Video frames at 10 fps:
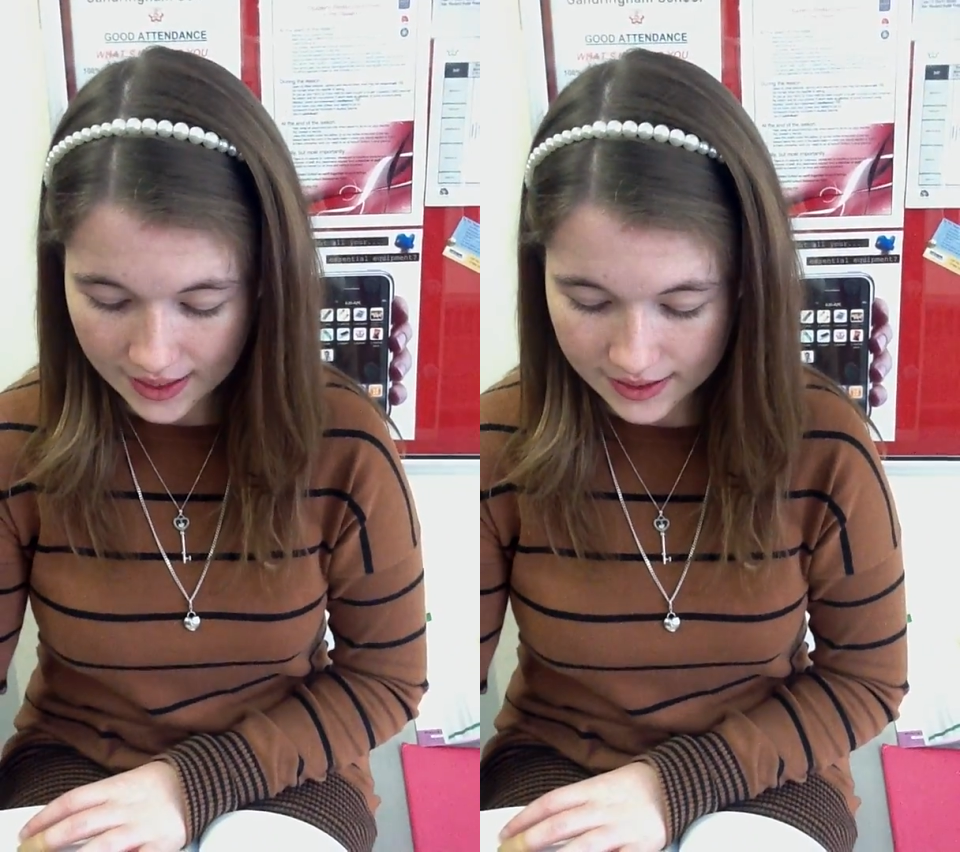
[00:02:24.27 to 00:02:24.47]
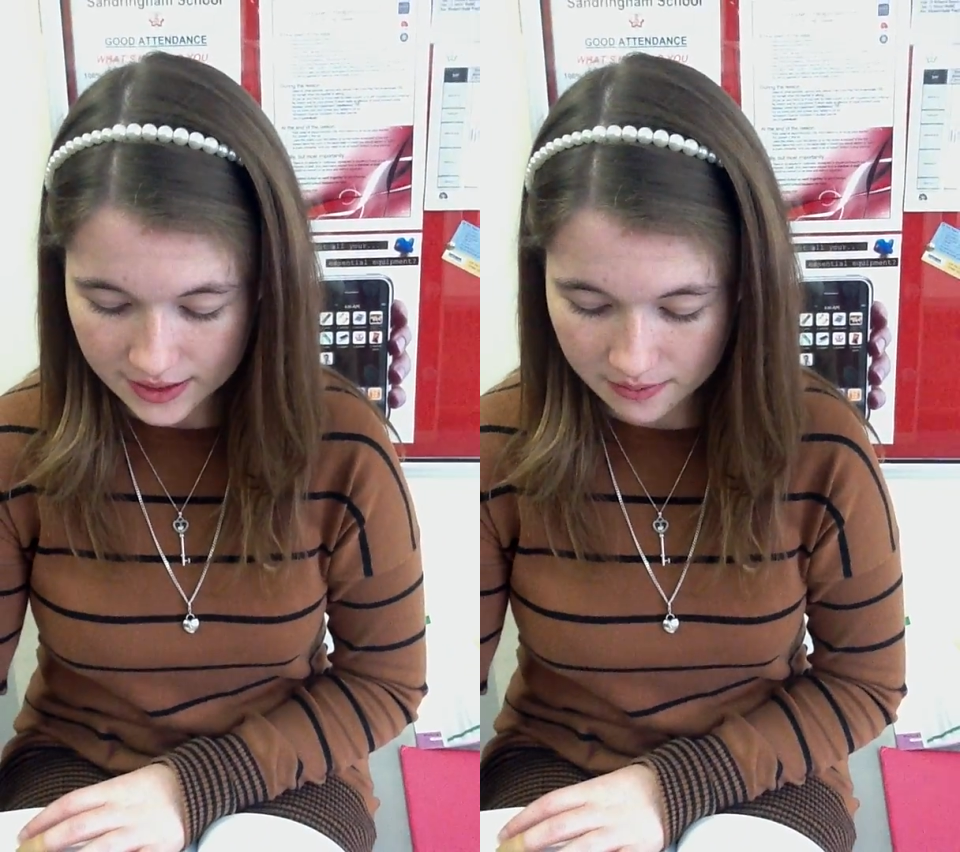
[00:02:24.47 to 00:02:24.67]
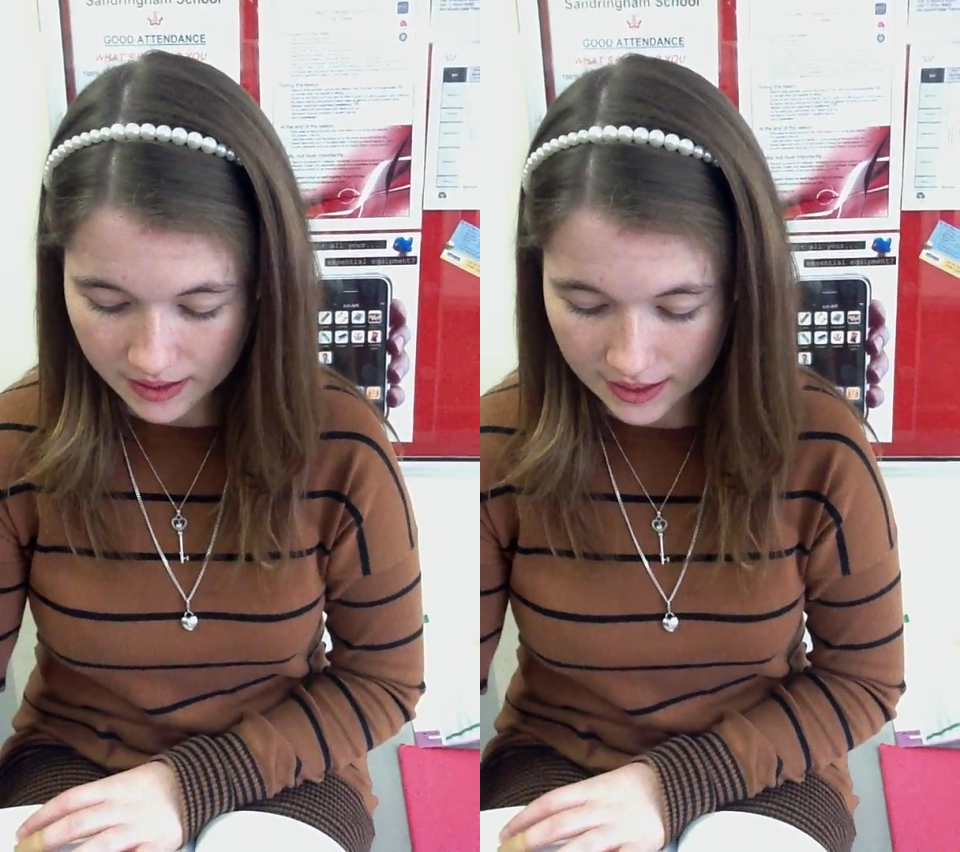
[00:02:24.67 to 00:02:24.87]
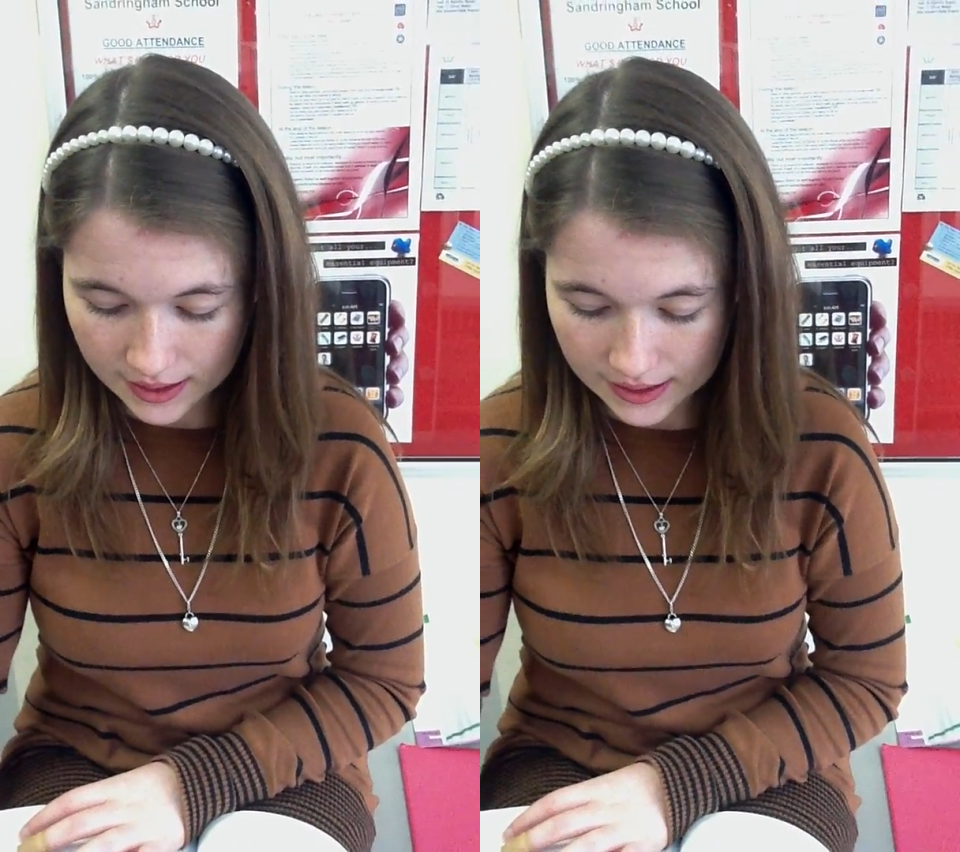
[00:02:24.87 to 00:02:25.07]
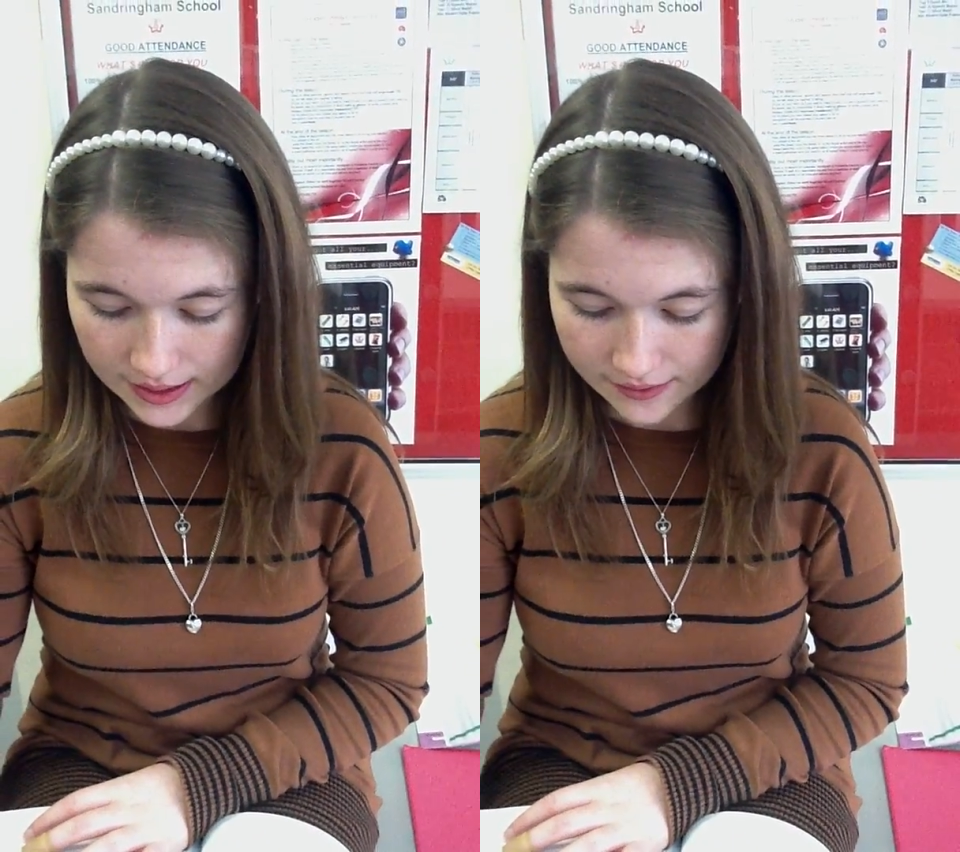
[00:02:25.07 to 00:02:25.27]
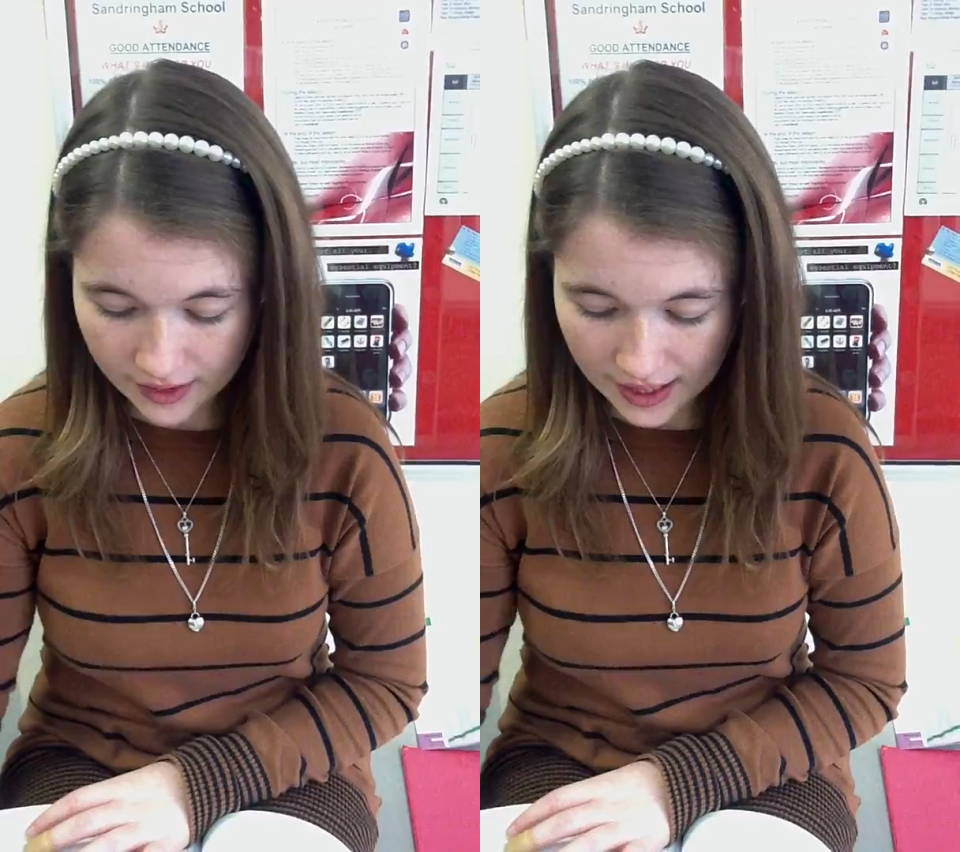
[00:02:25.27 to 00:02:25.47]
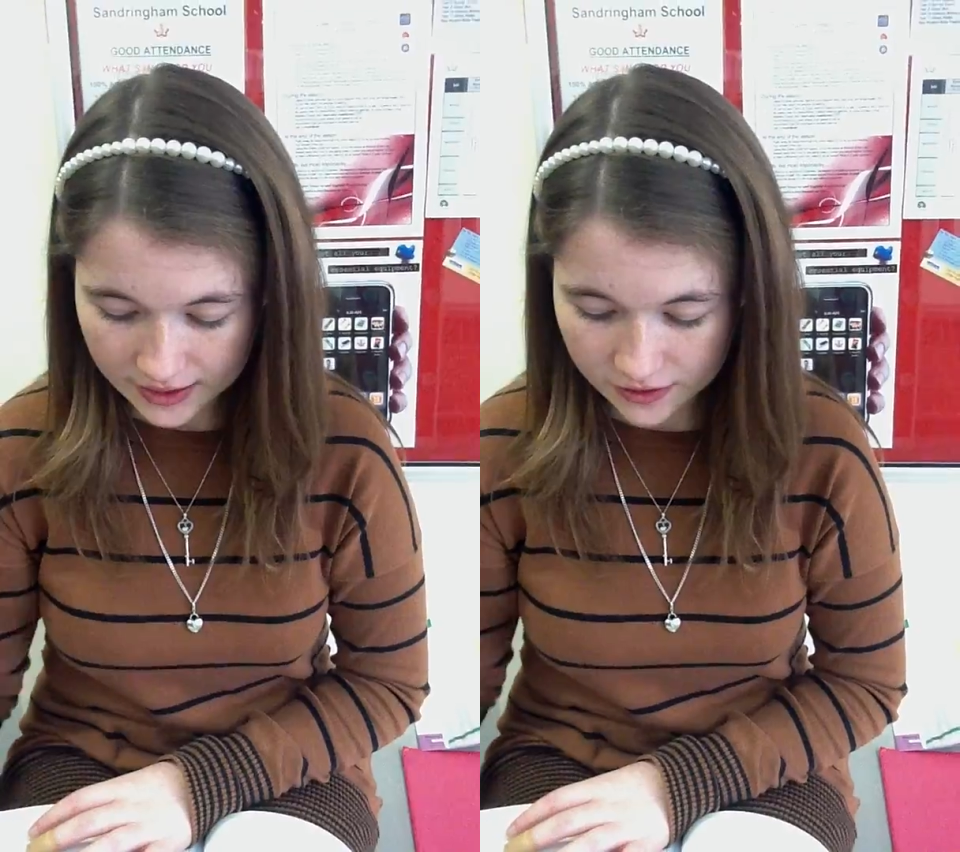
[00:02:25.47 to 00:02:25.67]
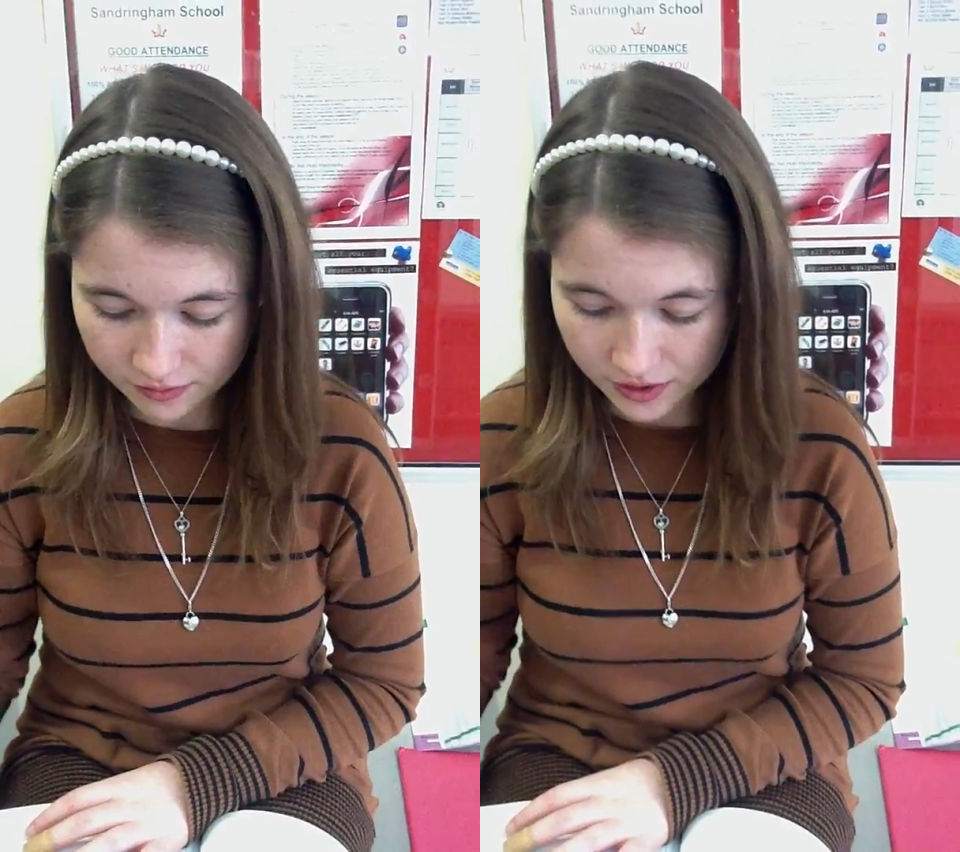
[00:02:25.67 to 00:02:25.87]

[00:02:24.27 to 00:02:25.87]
ATP needed for active